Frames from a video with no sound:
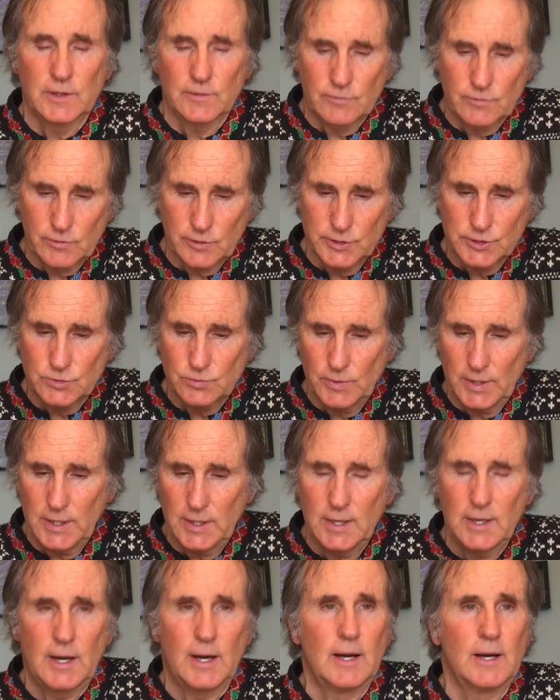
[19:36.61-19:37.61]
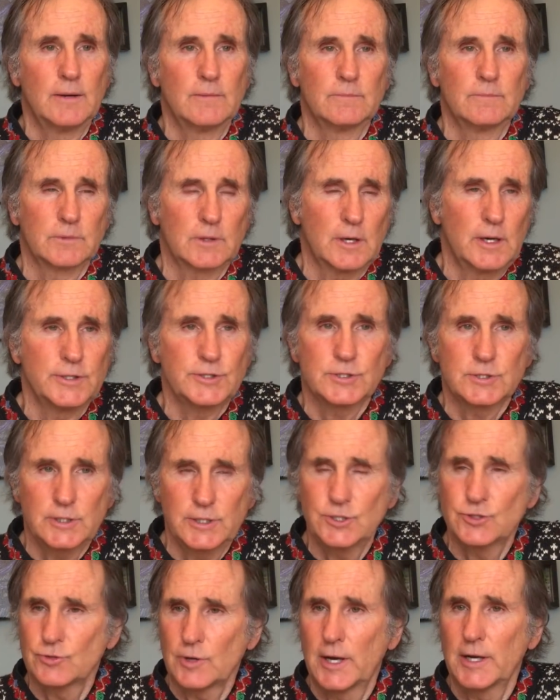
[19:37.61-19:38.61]
of course, we
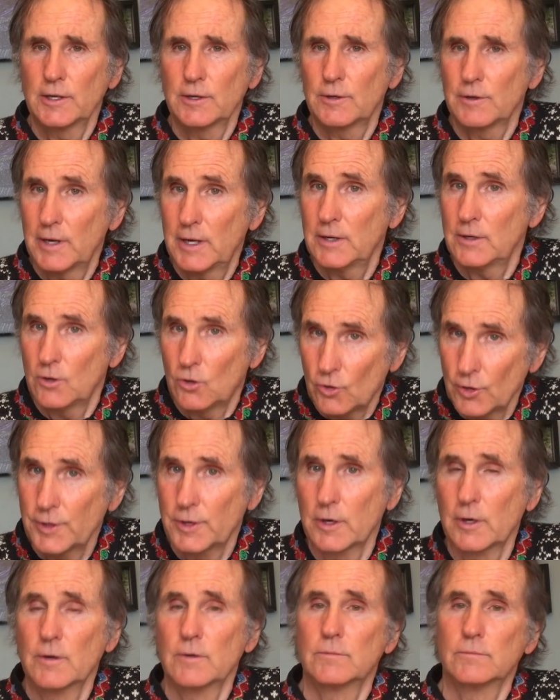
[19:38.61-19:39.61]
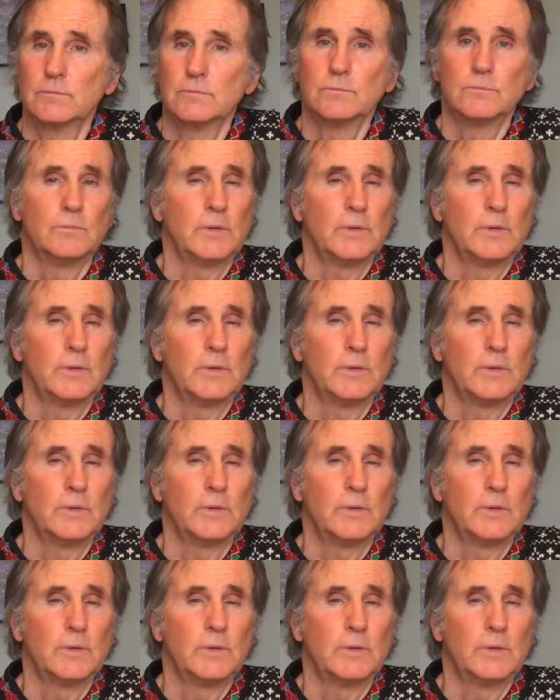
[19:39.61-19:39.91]
constantly try and create order.